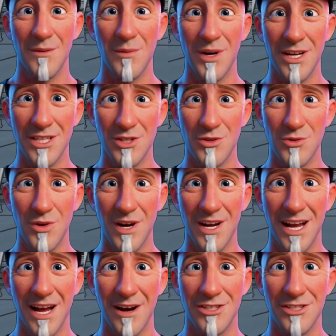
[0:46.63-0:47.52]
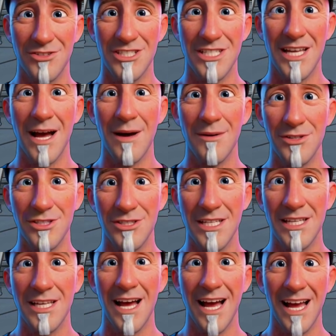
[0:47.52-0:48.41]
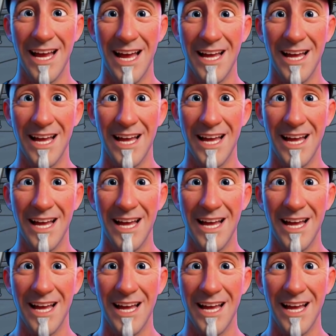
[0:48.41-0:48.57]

When you run out of steps, the day